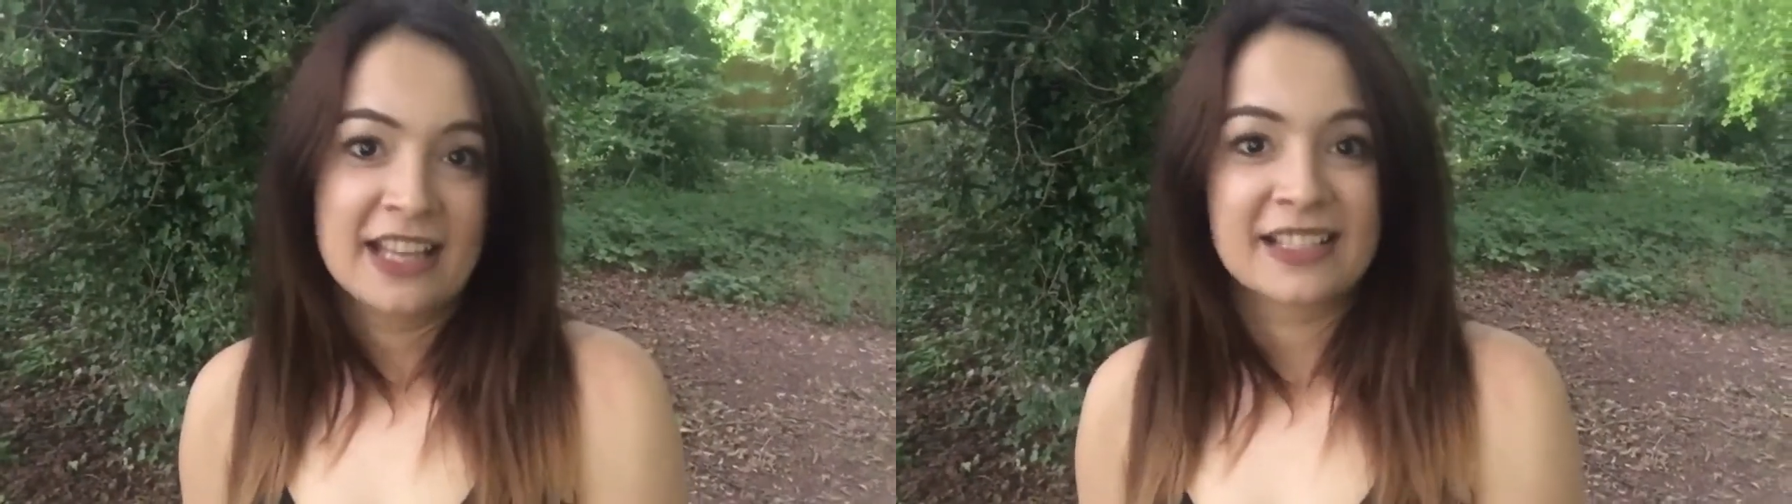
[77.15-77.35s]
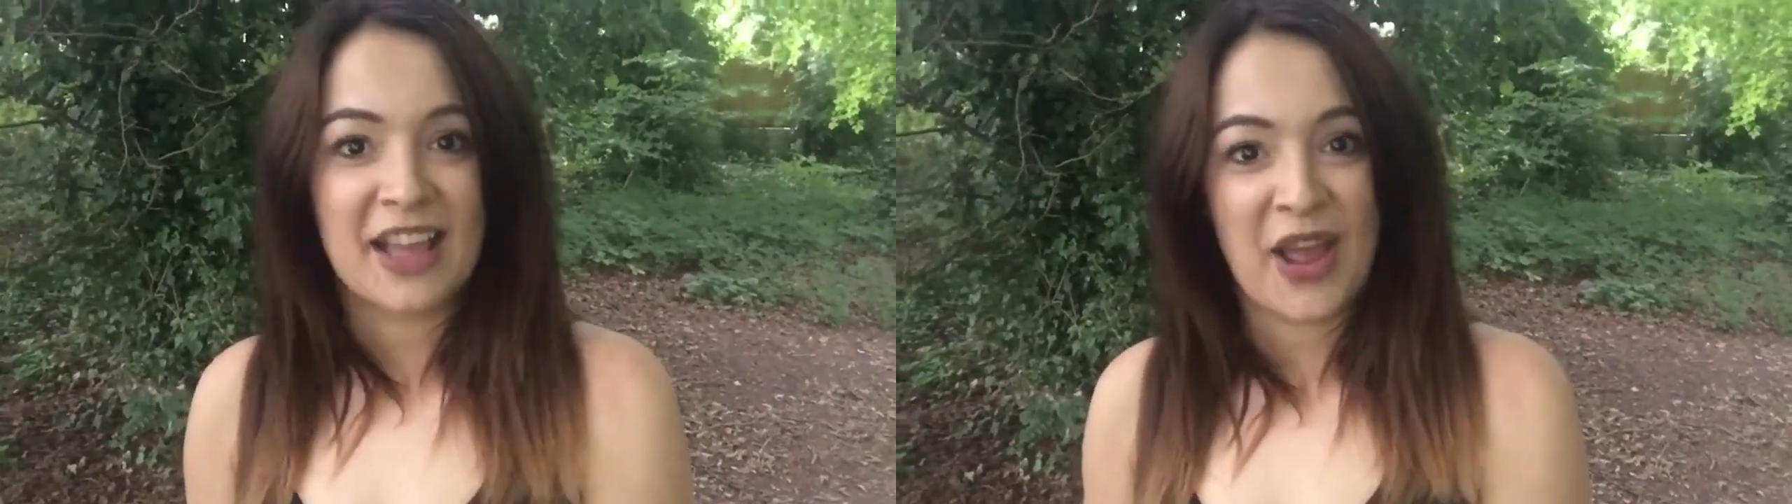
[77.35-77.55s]

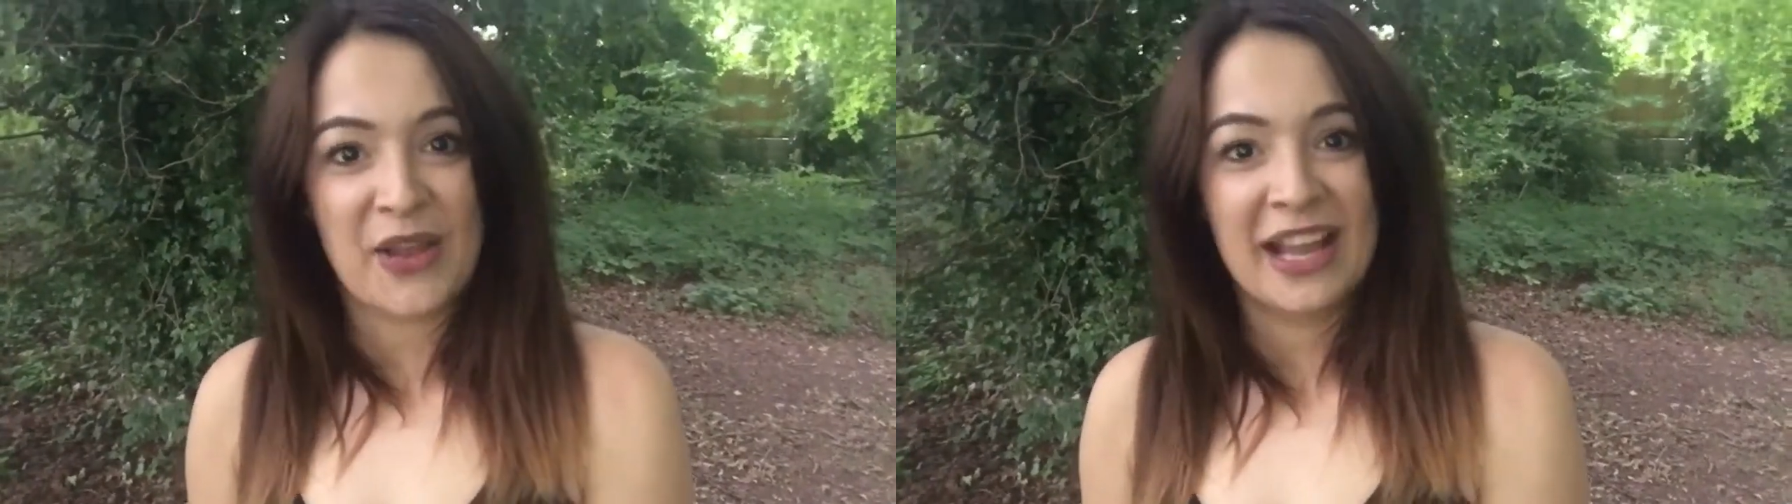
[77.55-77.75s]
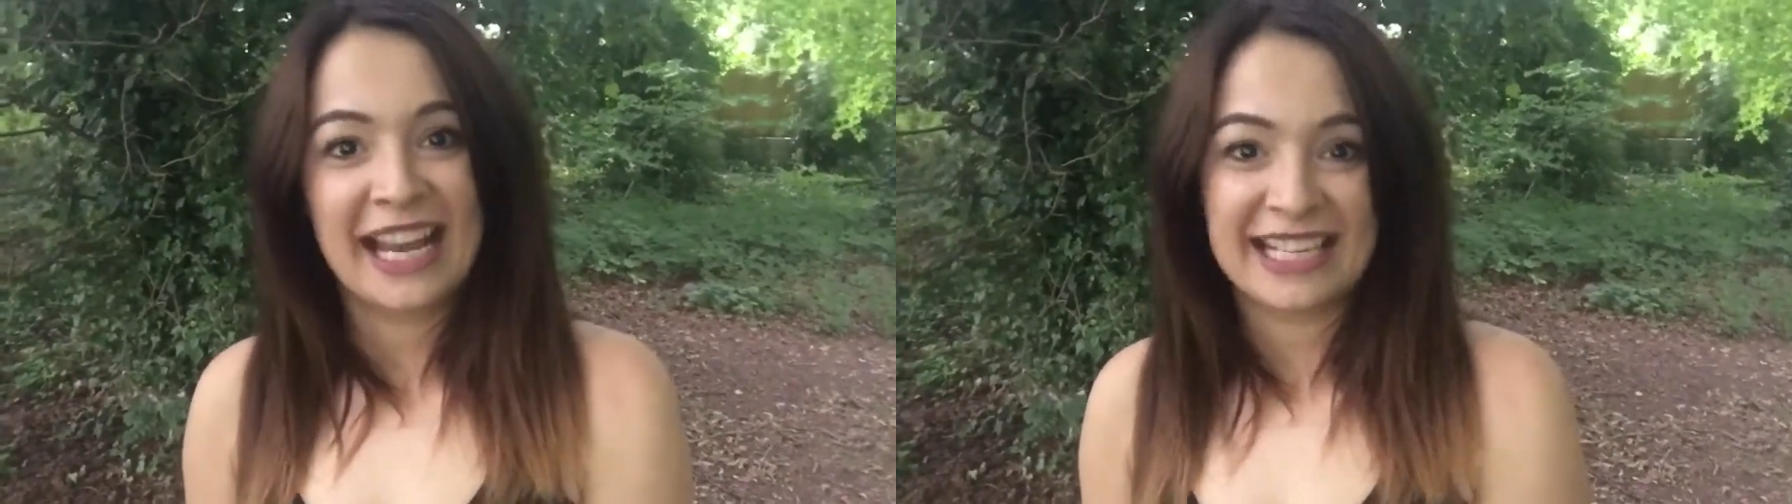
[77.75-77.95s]

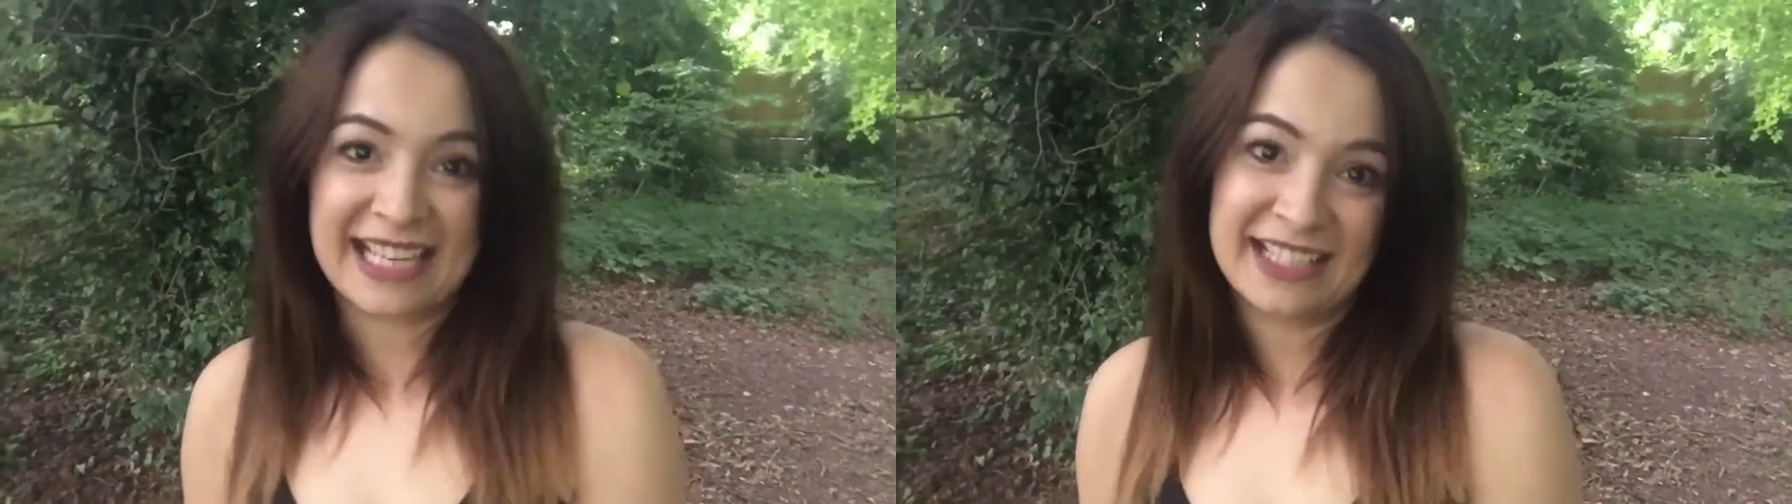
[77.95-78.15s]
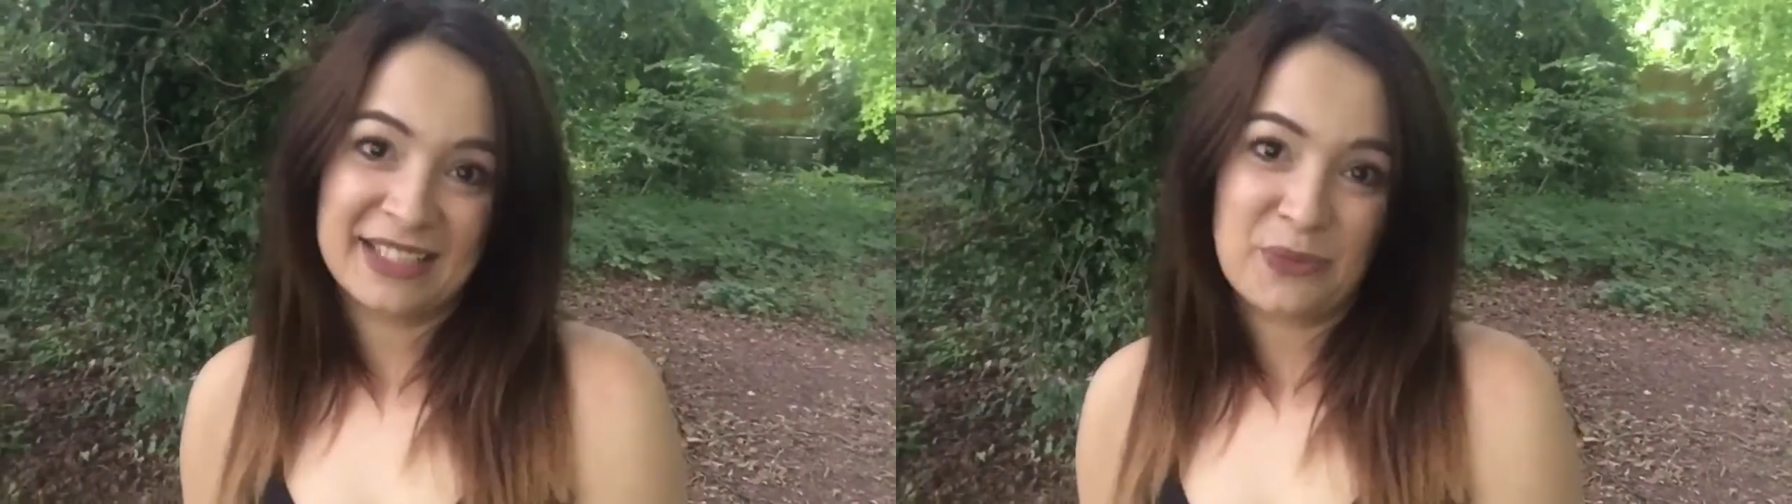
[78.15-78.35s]
So let's
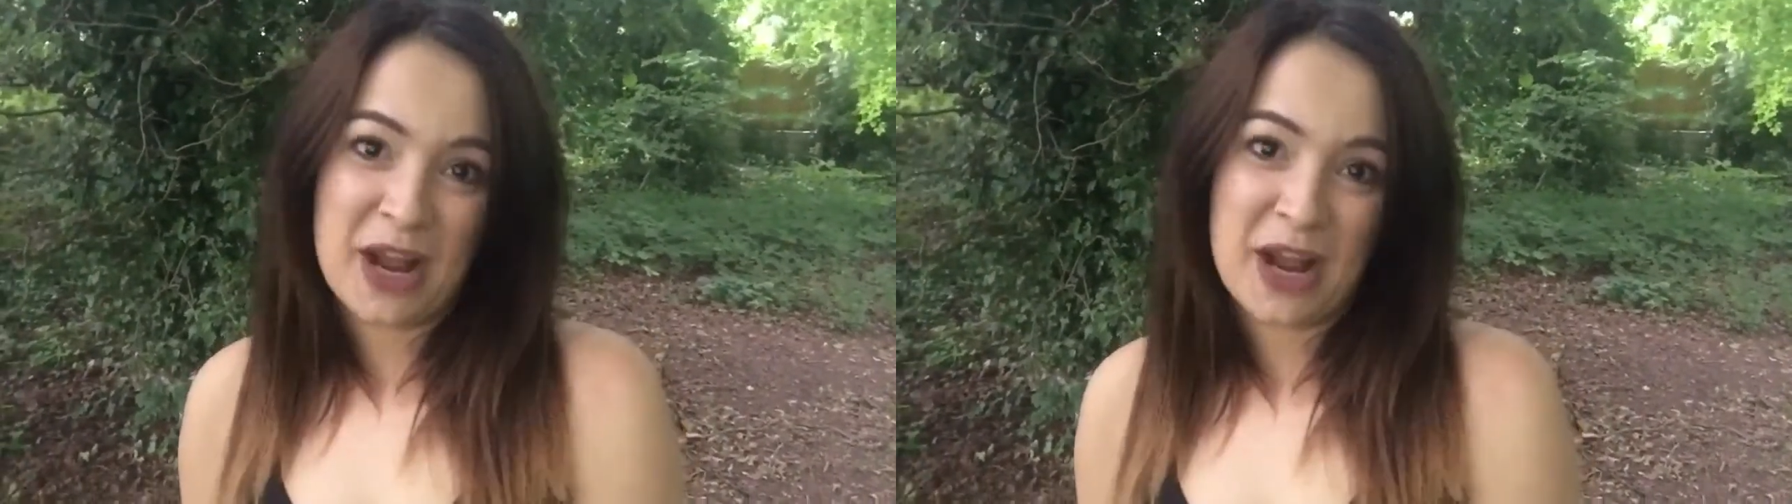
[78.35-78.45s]
get to the